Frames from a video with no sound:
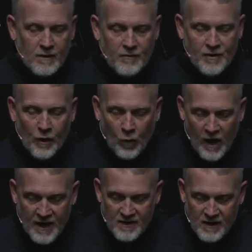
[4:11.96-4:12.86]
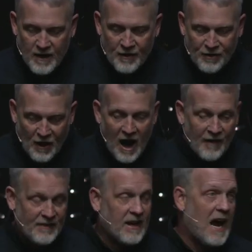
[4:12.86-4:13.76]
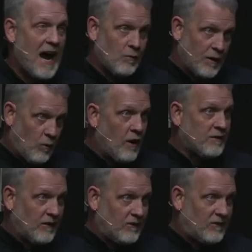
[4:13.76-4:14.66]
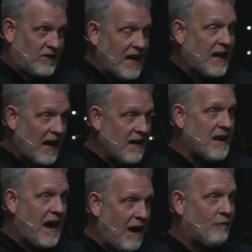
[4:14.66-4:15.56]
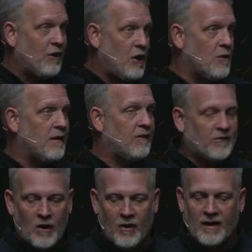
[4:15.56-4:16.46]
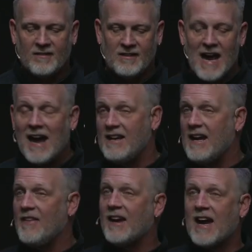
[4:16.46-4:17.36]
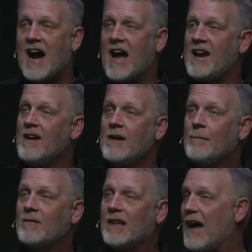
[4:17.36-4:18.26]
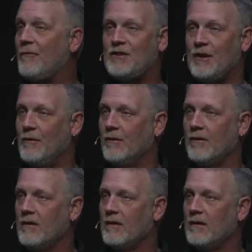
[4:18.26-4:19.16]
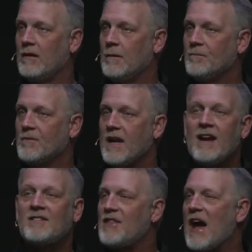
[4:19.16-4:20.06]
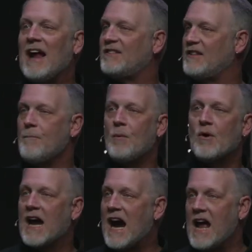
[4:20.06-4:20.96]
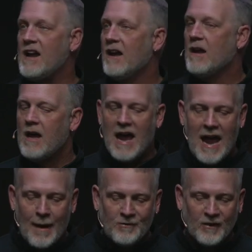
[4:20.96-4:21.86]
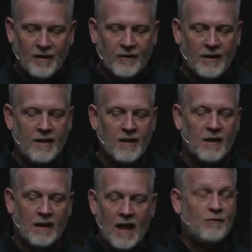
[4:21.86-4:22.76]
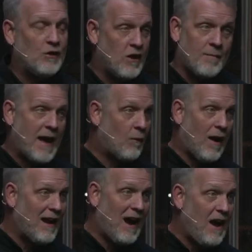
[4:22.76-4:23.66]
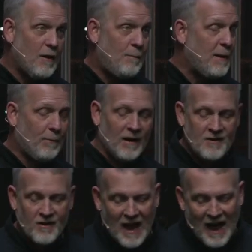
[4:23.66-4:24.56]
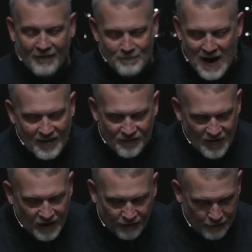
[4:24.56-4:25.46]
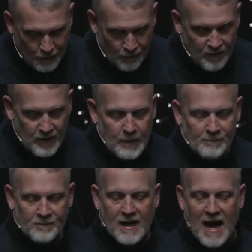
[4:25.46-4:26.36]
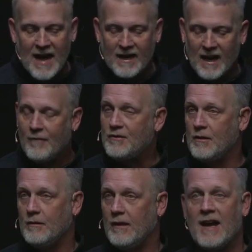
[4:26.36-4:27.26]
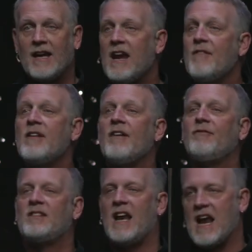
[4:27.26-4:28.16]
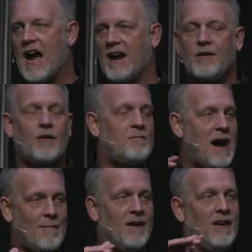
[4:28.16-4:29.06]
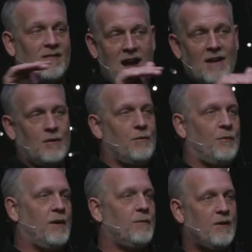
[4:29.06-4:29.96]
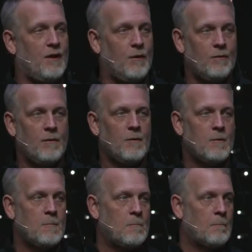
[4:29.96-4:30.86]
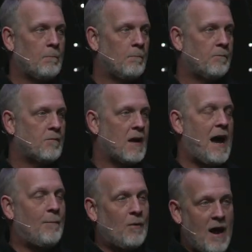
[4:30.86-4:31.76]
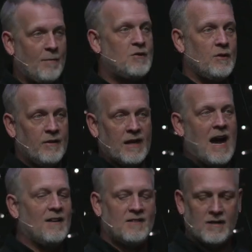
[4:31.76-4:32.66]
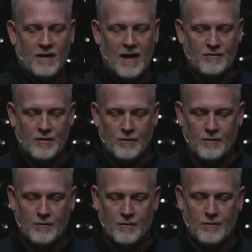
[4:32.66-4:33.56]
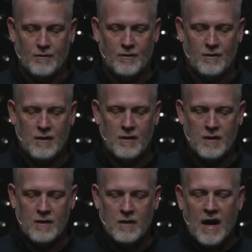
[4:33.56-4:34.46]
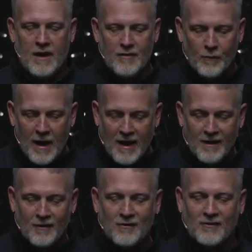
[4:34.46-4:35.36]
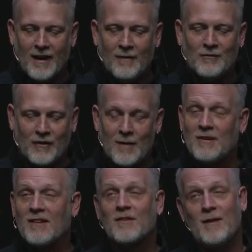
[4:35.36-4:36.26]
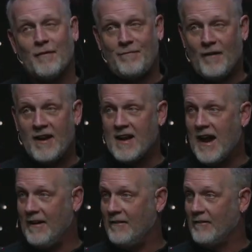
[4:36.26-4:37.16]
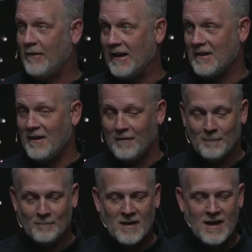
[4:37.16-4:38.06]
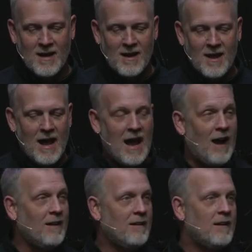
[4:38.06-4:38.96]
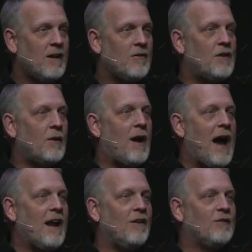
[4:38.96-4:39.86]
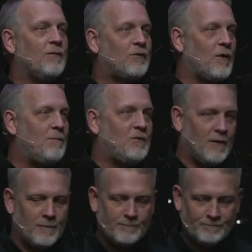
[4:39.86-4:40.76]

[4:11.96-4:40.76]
the one thought that God would want to sink into every human soul, it's the idea that God loves you. It's that simple. God absolutely loves you. No matter what other people in your life might think of you, God loves you. Like, even if tonight your mama is not too thrilled with you, I promise you that God still loves you. And the writers of Scripture, that's gonna be a fun night right there. Uh, the writers of Scripture